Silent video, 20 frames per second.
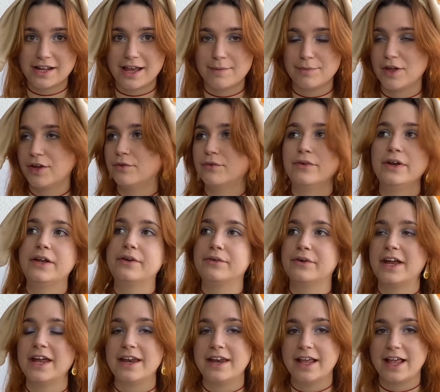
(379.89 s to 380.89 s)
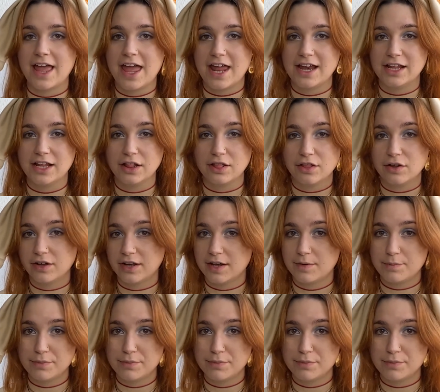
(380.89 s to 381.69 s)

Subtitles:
I'm not recreating any look in